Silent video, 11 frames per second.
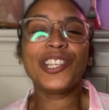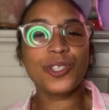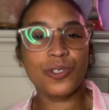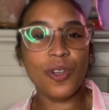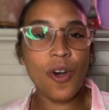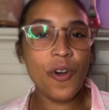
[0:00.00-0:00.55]

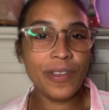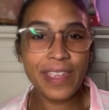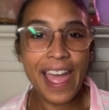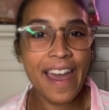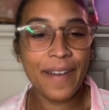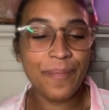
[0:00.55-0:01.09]
so
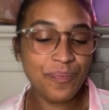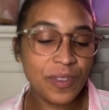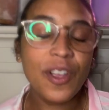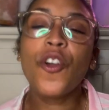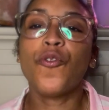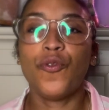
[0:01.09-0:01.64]
yeah,
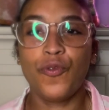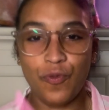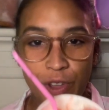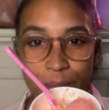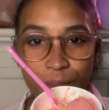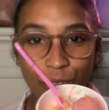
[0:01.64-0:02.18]

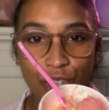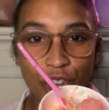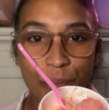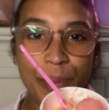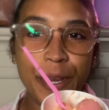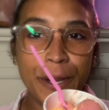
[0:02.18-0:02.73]
rainbow
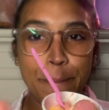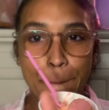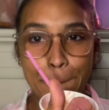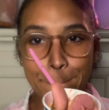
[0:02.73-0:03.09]
sherbet,